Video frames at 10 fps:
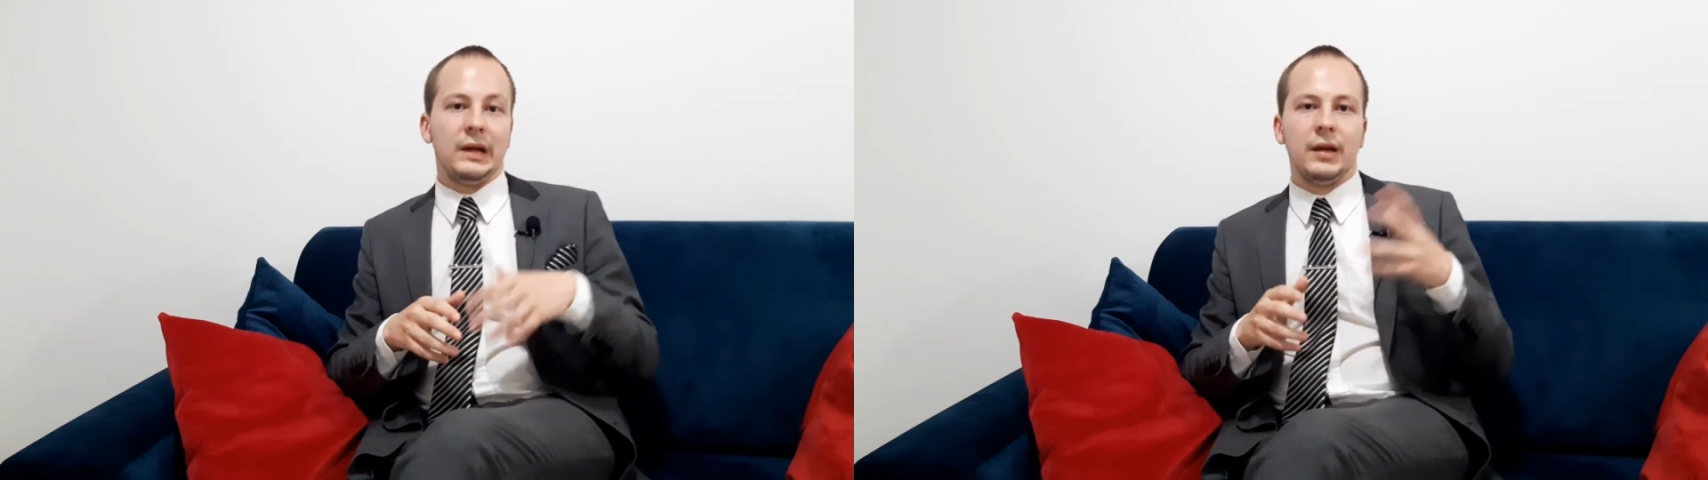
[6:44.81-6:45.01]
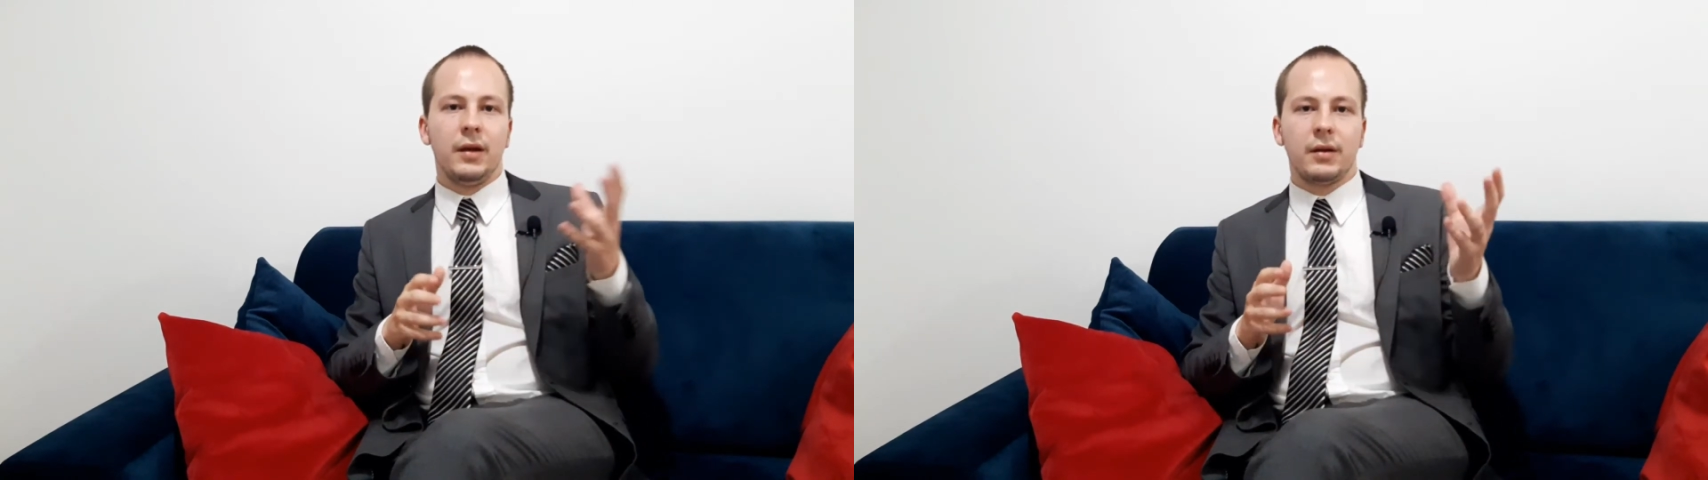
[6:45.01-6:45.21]

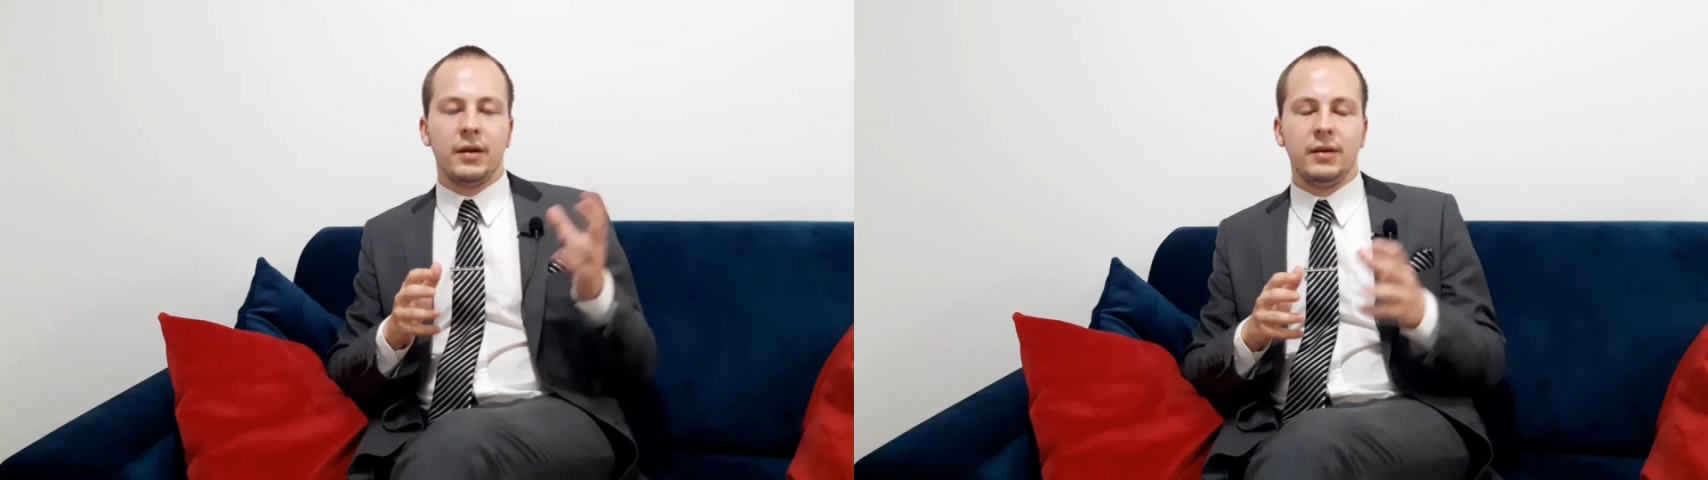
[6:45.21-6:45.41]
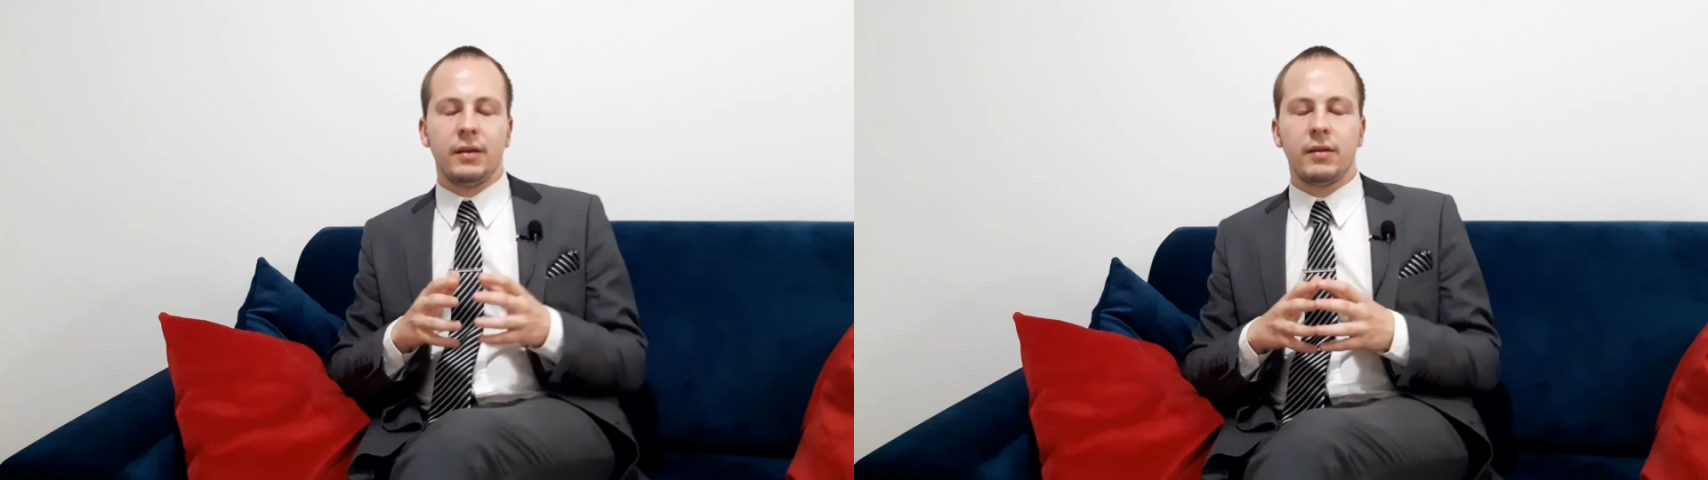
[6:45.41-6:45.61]

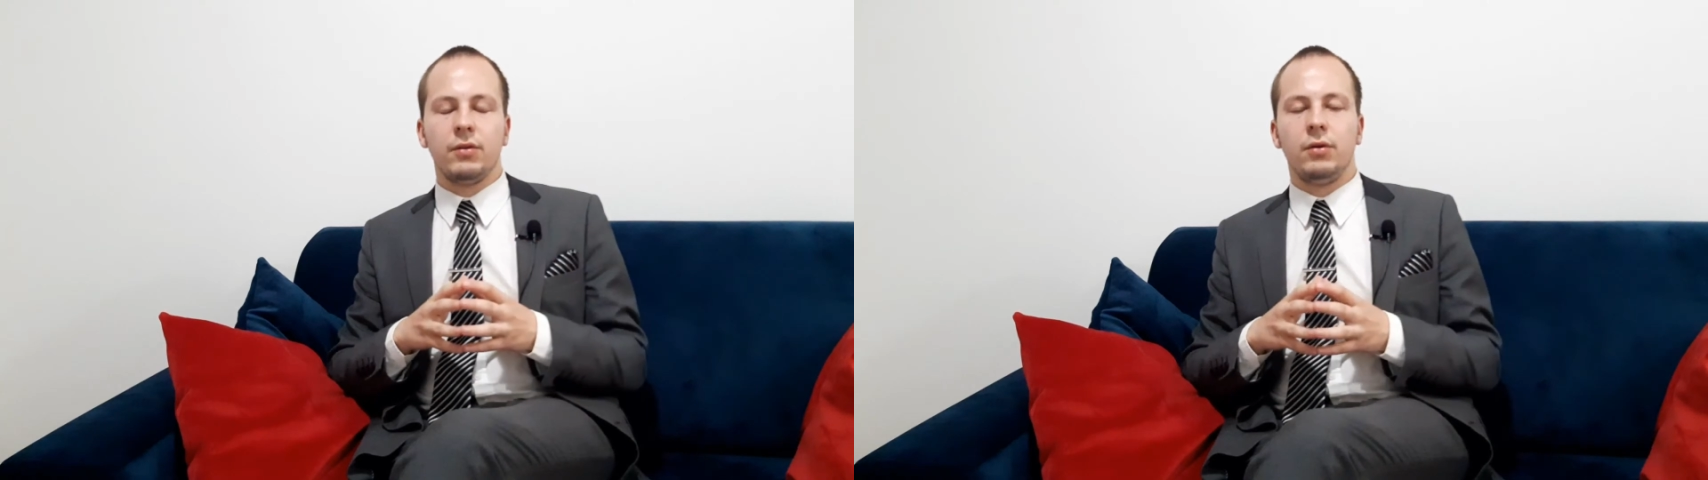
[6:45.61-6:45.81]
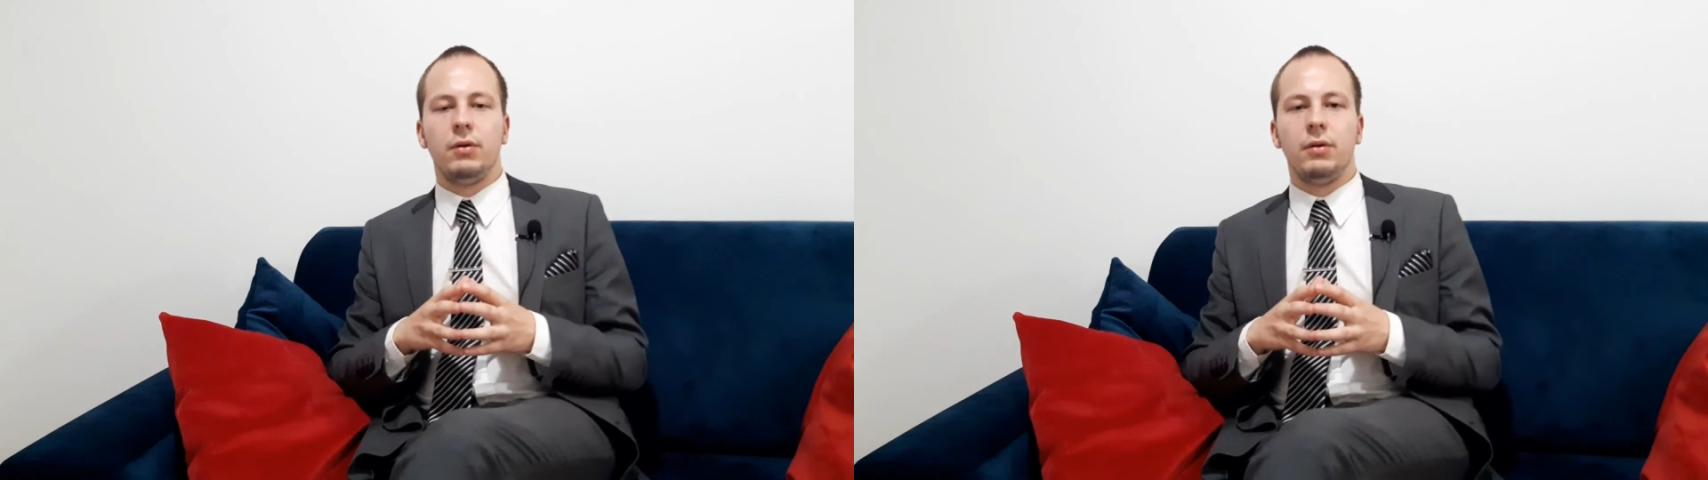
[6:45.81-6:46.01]
clerk in the
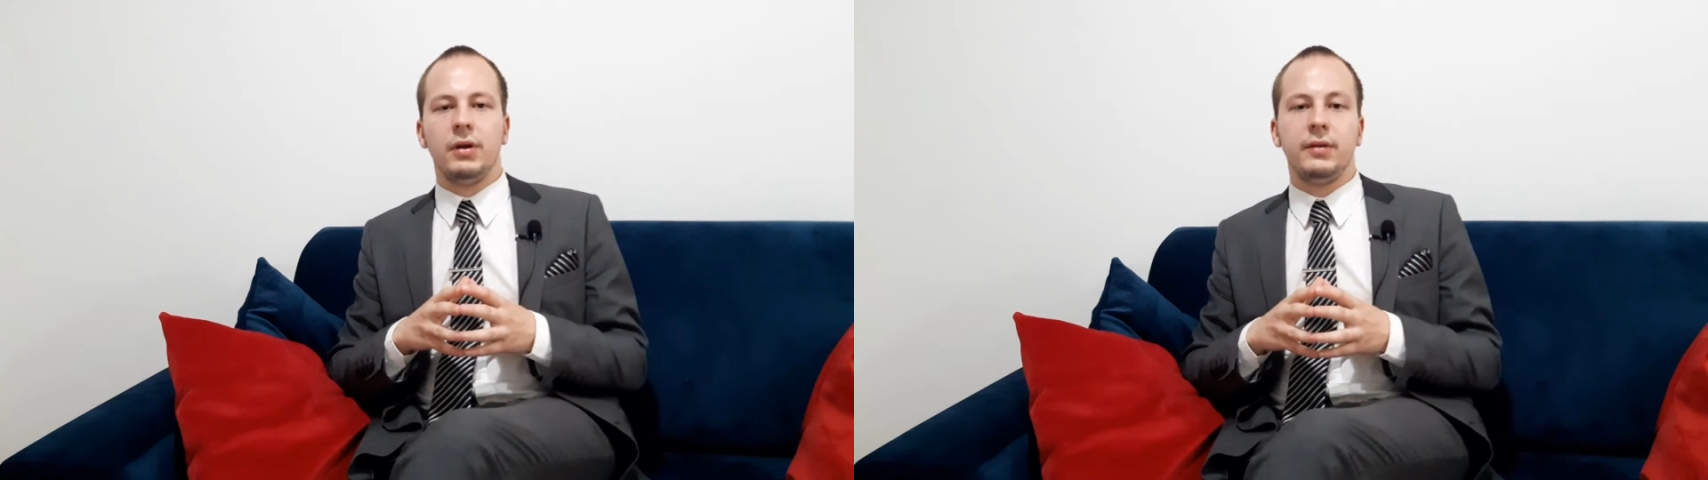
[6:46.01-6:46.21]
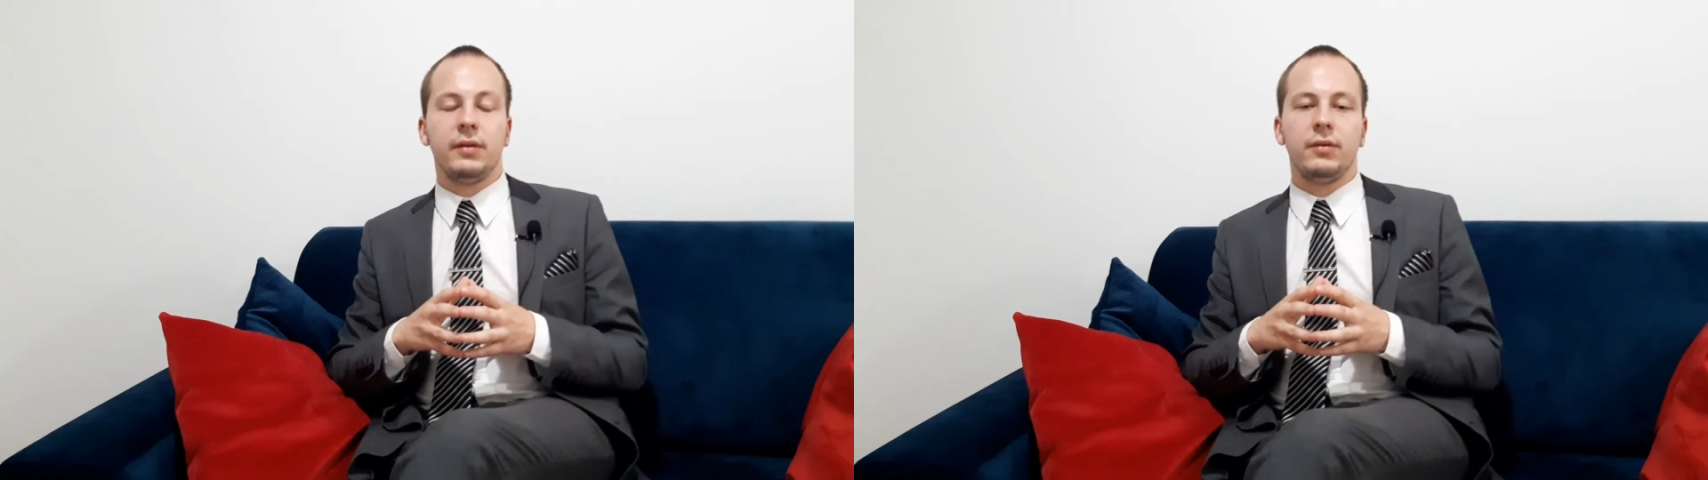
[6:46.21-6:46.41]

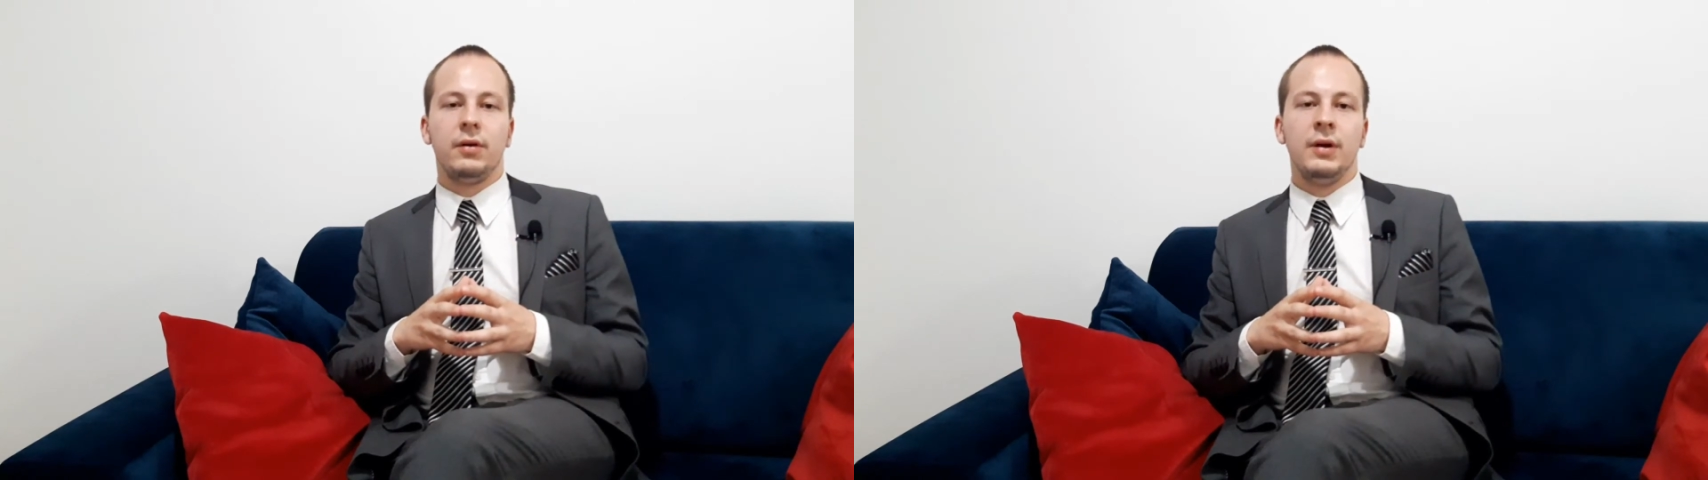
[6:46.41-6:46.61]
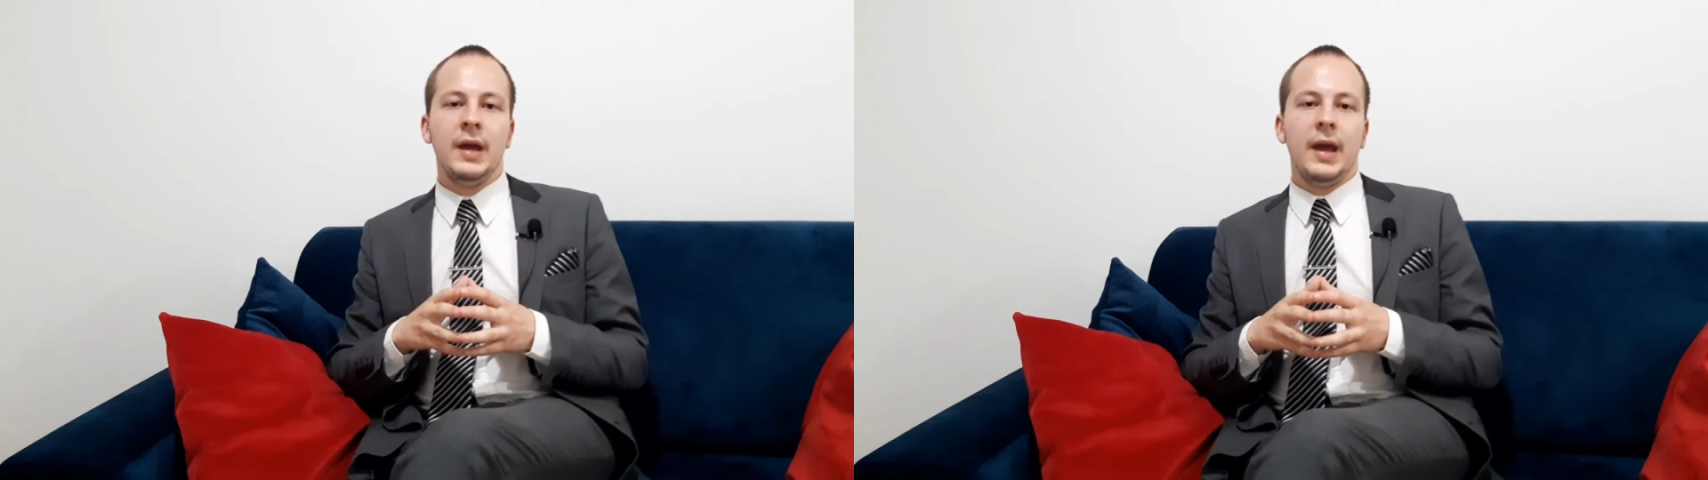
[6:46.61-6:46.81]
store, at the
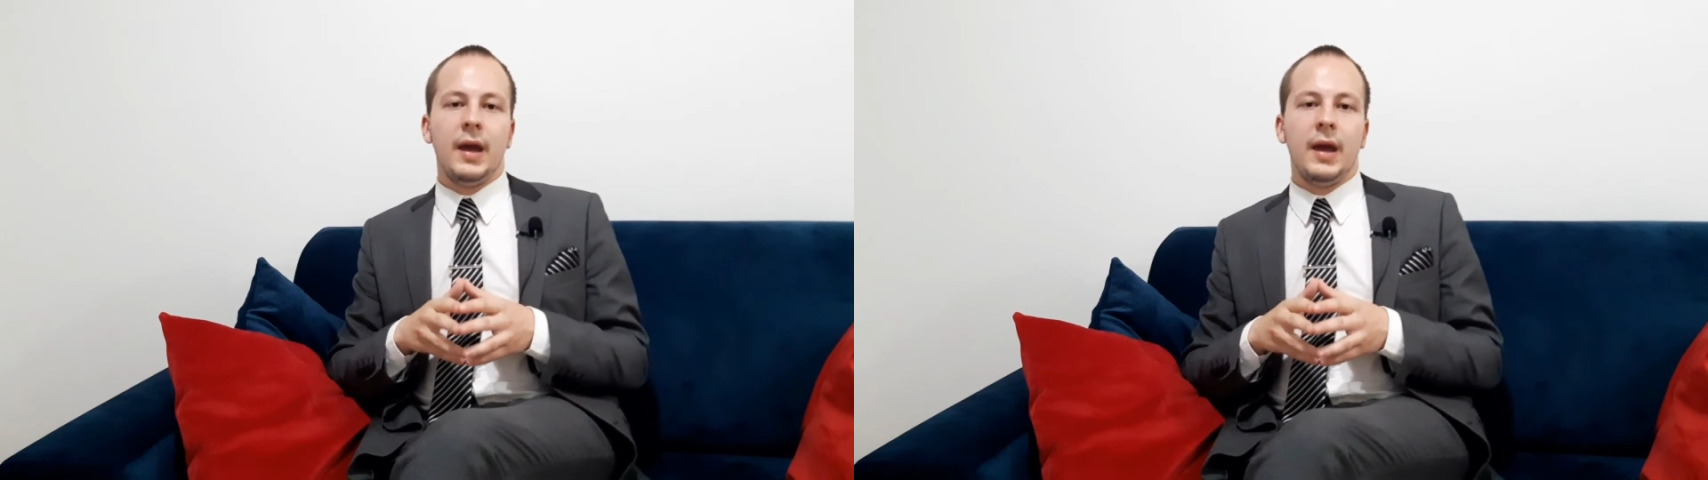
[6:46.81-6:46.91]
store,